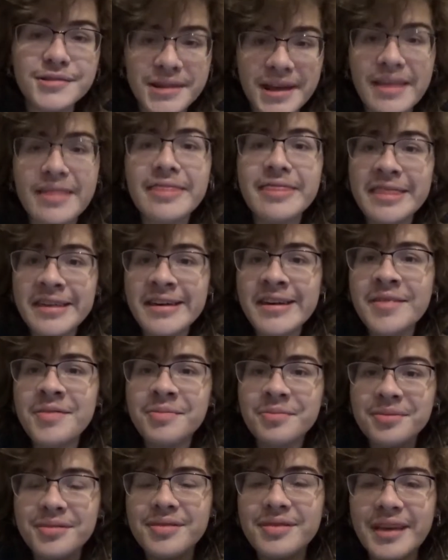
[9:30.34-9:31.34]
And
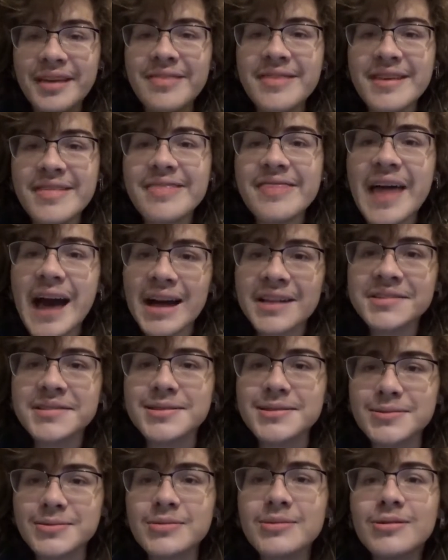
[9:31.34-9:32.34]
then
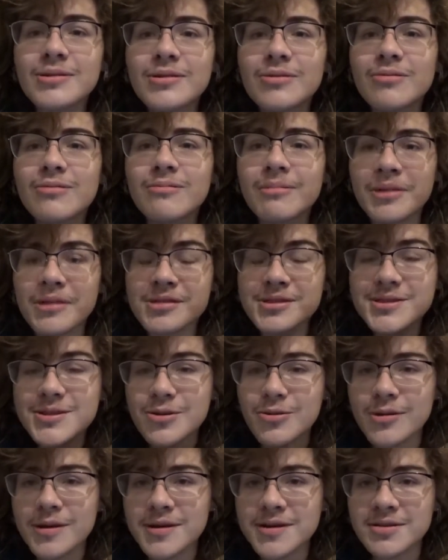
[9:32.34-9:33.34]
that's when the
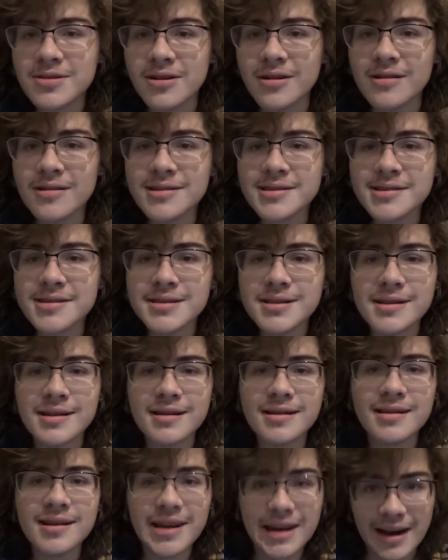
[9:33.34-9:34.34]
story starts.
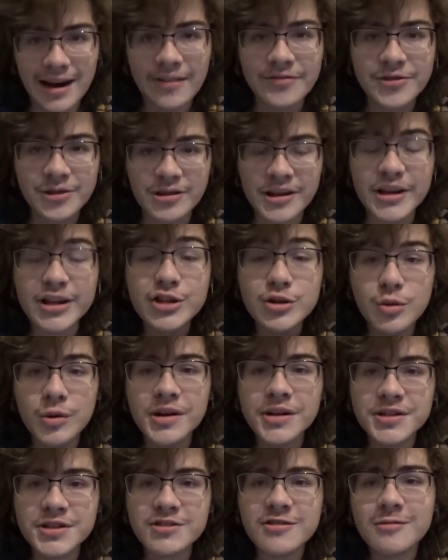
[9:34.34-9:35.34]
After like
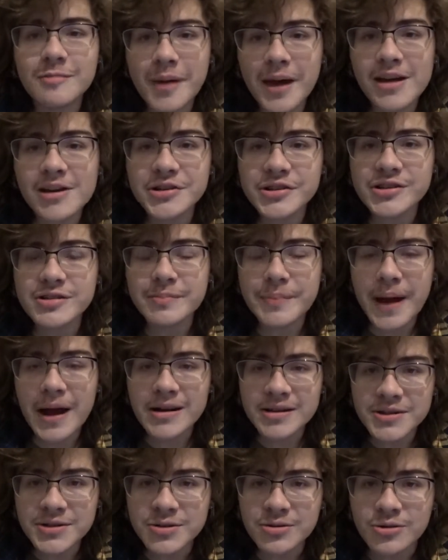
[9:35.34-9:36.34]
22 pages of
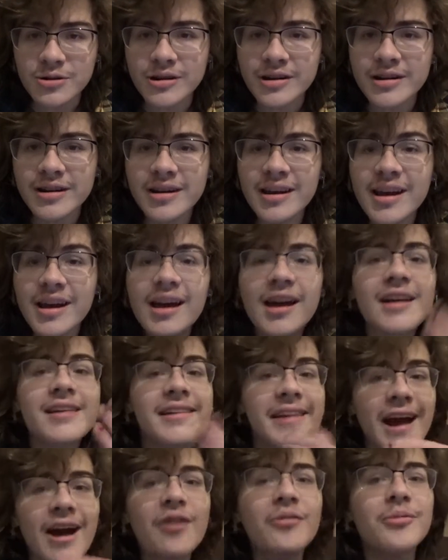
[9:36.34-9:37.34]
backstory,
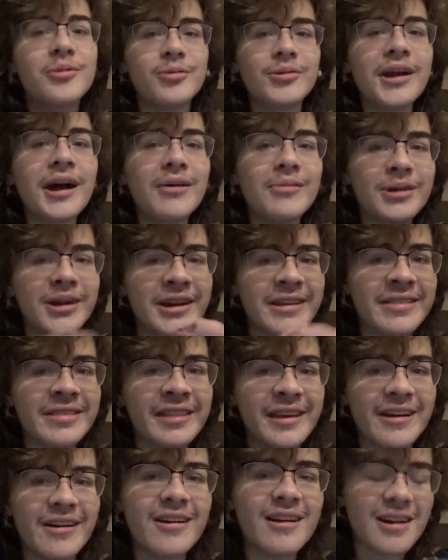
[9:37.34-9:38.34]
now we're getting
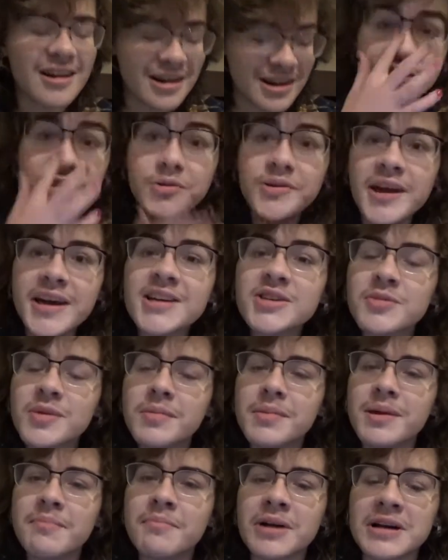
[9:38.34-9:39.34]
there. So next we
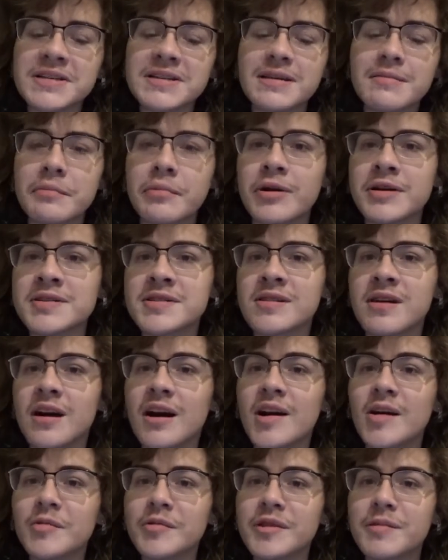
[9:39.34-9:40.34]
meet President
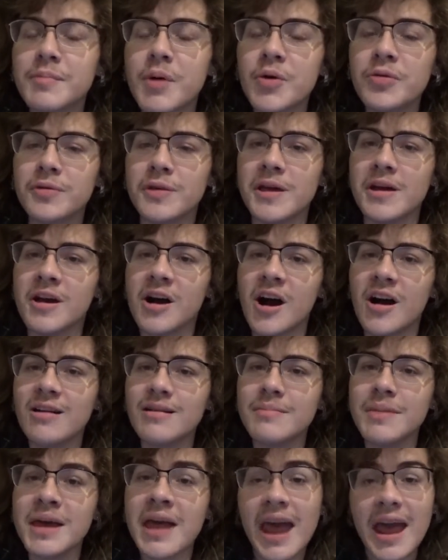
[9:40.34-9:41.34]
Prescott. With both the
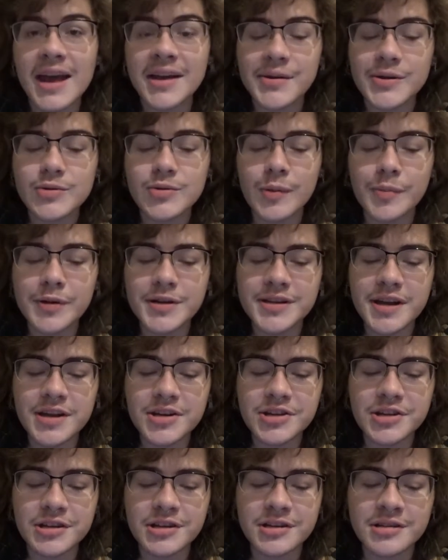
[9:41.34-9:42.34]
economy and his
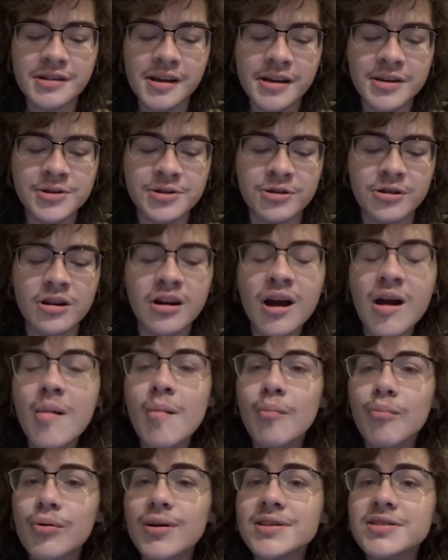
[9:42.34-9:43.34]
reputation in danger,
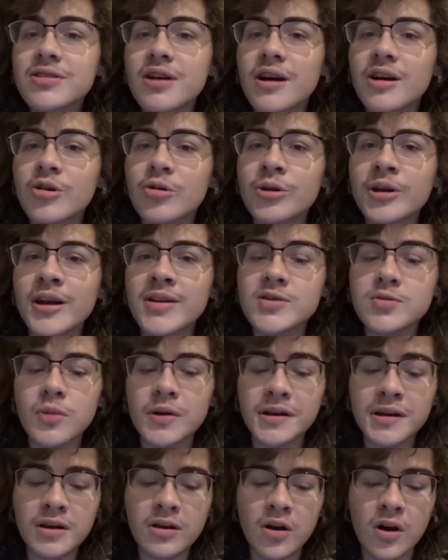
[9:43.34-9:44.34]
Prescott creates
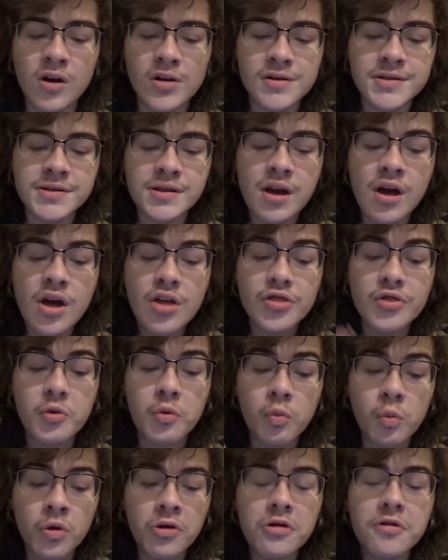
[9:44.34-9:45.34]
what he calls the
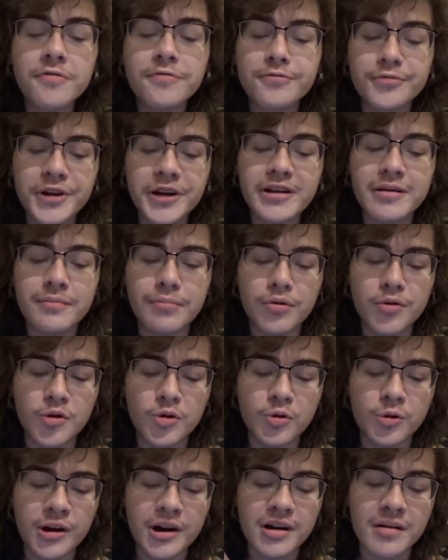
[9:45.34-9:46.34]
Work Freedom
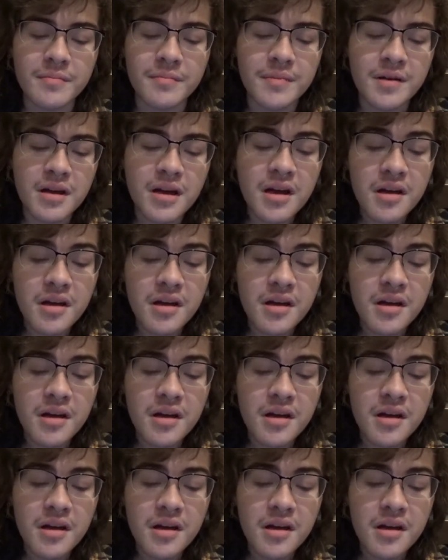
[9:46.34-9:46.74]
Program.